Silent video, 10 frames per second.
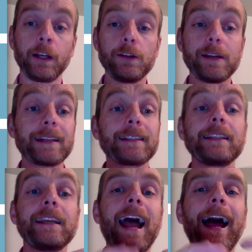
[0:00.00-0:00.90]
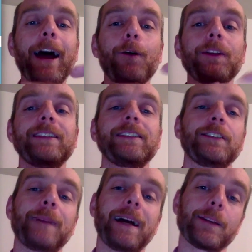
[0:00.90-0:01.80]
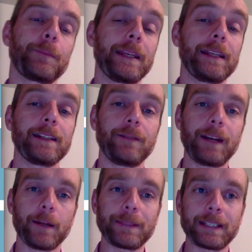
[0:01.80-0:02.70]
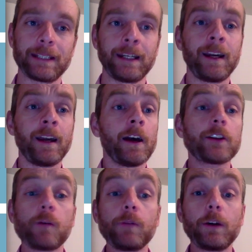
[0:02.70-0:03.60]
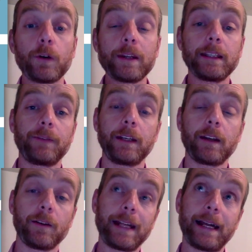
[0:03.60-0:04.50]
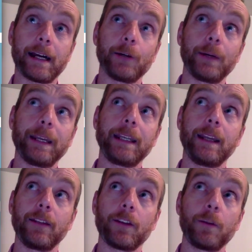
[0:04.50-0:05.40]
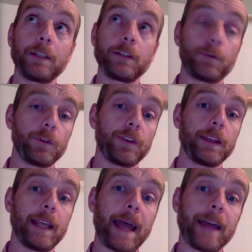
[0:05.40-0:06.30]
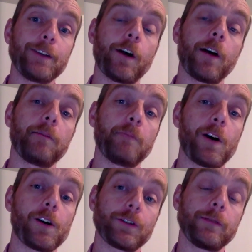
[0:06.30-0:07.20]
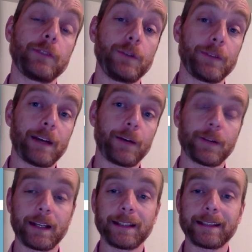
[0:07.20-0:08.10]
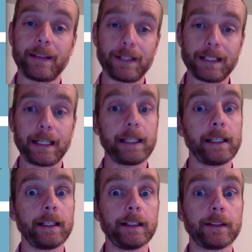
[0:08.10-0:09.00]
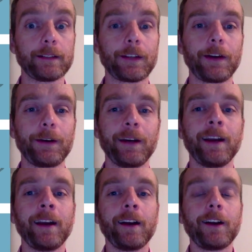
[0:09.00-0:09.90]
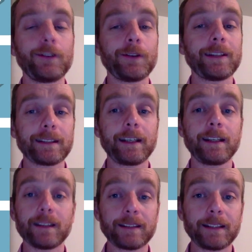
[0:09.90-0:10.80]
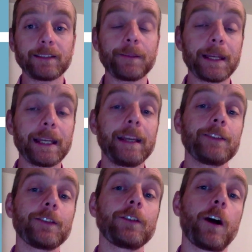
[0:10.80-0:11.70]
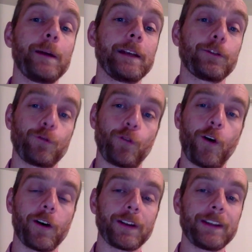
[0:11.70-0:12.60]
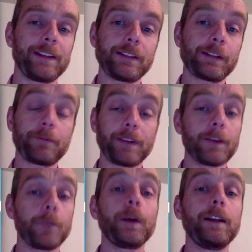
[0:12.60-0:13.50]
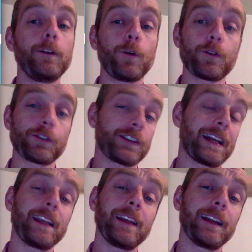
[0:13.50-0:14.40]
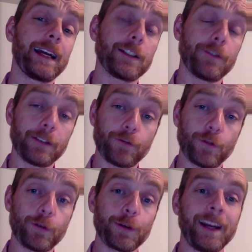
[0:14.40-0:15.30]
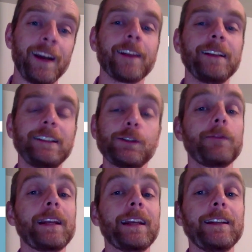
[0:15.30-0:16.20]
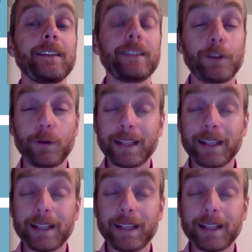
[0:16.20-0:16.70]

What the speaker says: you get to see how the system has been developed. As I'm recording this video now, it is coming towards the end of March of 2017. So as you can see, the system is going strong. This is something that we launched, then a year later it struggled. This is something is doing